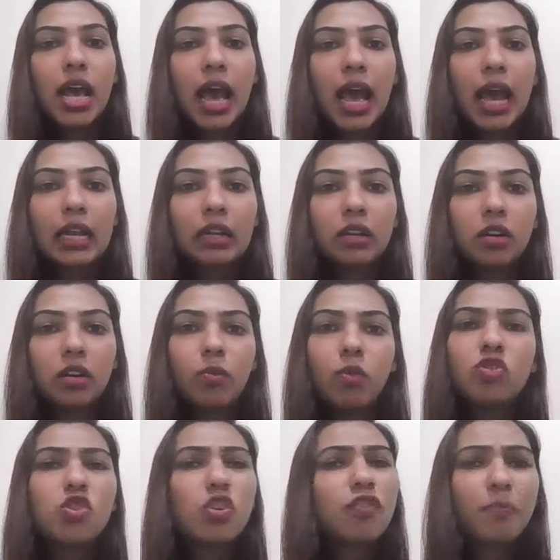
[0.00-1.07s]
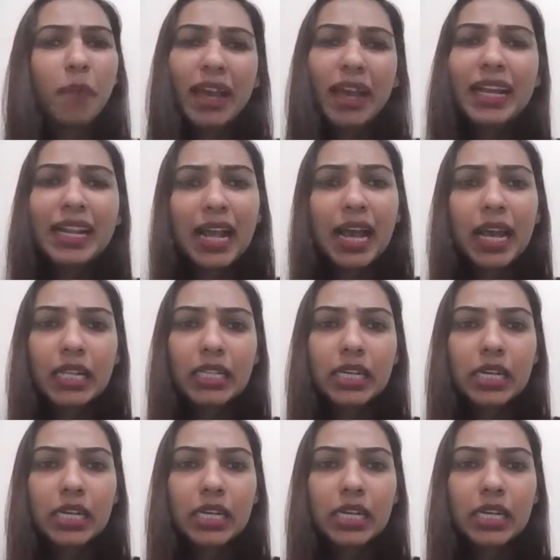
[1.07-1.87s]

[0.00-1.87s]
and most of my clients